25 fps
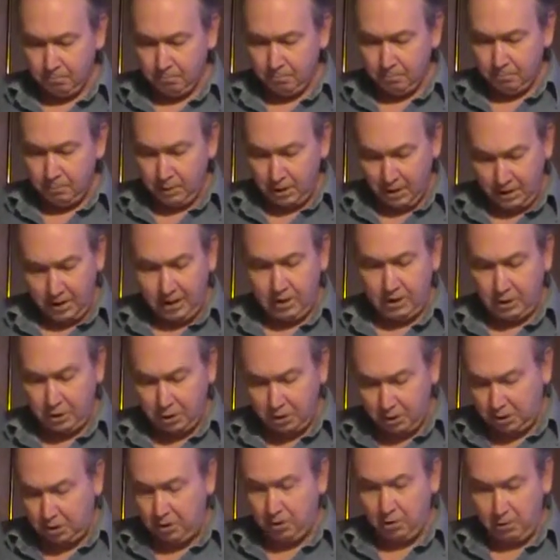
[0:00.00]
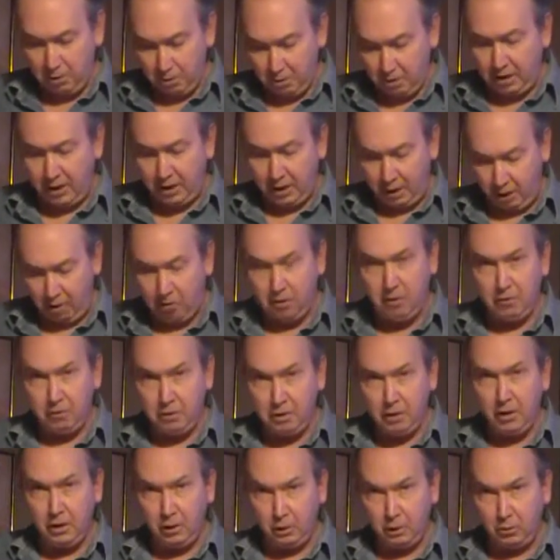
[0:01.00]
making sure they heard
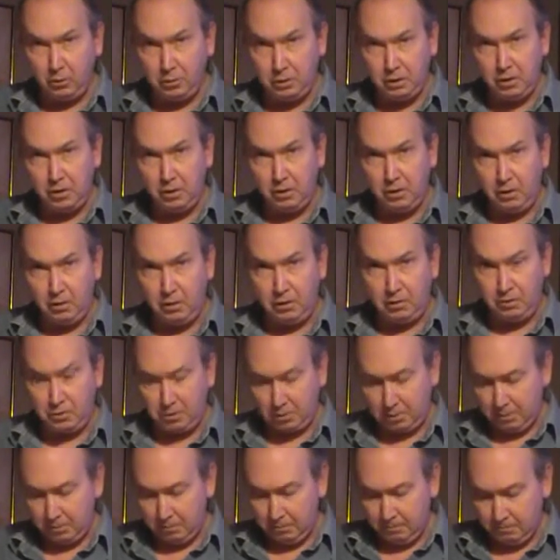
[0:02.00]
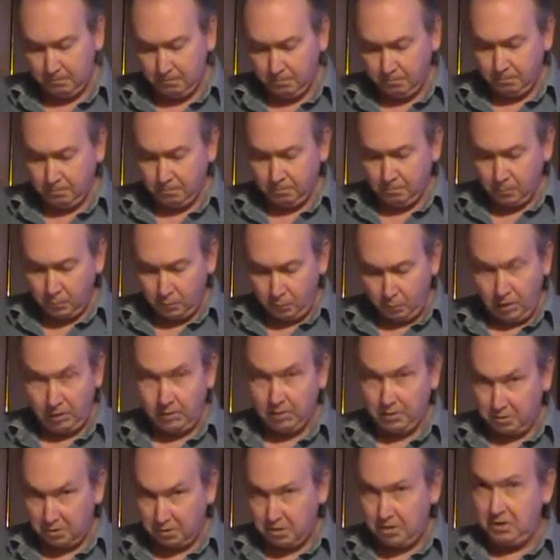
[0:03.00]
the old songs while
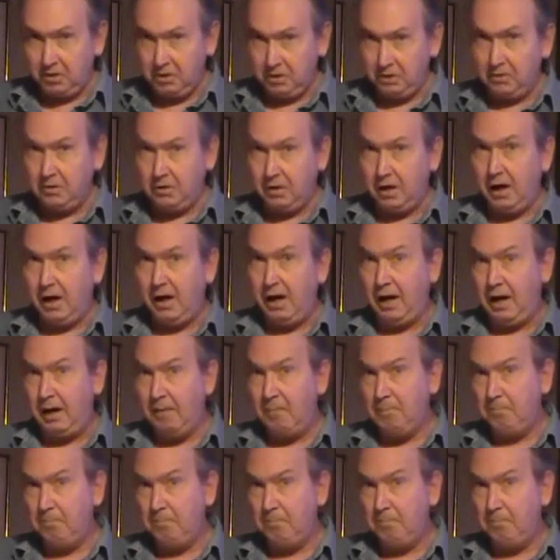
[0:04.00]
there's still time.